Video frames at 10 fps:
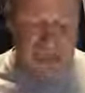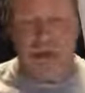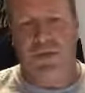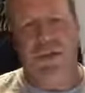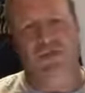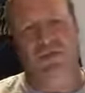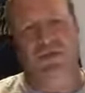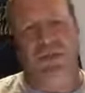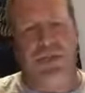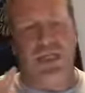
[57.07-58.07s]
with,
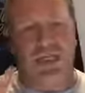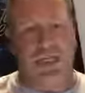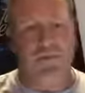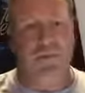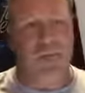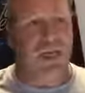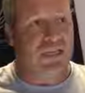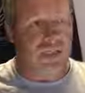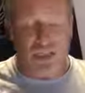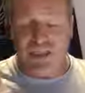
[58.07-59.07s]
as I
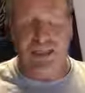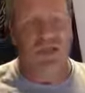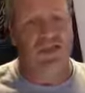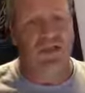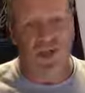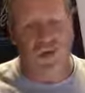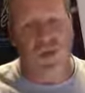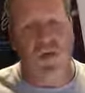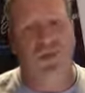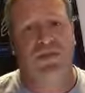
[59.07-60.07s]
just said, new
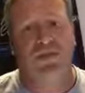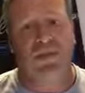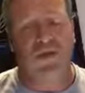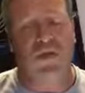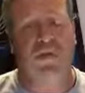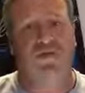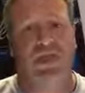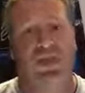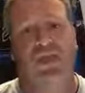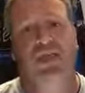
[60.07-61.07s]
headquarters for Scorpion
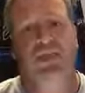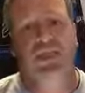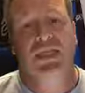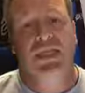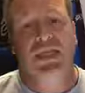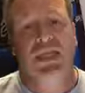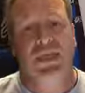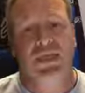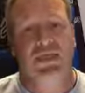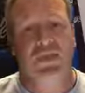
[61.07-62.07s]
Racewear.
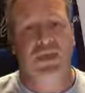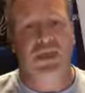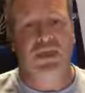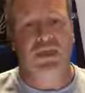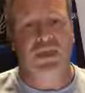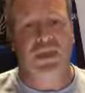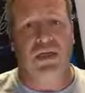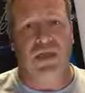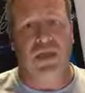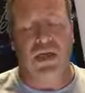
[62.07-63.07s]
It's been
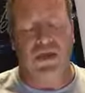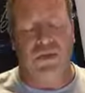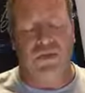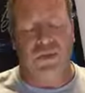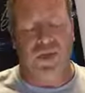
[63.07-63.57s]
in a big